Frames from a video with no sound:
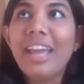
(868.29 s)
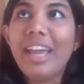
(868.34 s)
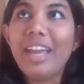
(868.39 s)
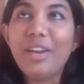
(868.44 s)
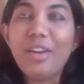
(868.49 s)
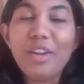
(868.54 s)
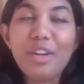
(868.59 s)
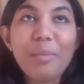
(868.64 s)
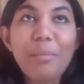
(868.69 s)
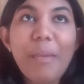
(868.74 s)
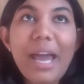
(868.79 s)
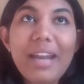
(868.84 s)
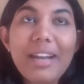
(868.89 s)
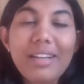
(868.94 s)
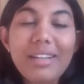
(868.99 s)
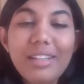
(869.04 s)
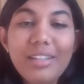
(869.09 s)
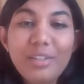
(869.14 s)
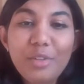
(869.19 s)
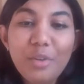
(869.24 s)
And on a
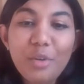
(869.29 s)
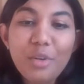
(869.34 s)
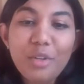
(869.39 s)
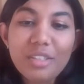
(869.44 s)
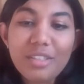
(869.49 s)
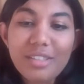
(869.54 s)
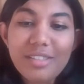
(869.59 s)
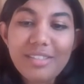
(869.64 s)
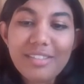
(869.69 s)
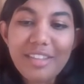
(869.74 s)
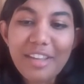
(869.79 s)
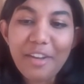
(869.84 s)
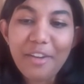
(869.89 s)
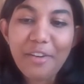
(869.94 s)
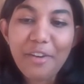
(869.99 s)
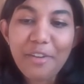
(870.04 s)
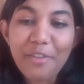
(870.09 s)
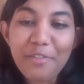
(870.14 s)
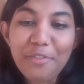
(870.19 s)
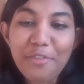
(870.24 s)
parallel note, just
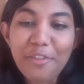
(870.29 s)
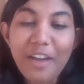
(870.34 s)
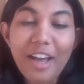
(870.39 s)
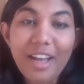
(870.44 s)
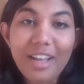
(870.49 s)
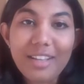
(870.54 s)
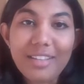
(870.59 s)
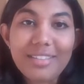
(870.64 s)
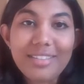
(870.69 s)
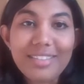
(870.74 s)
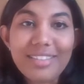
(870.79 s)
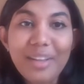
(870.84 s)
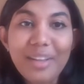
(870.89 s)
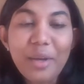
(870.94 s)
think of us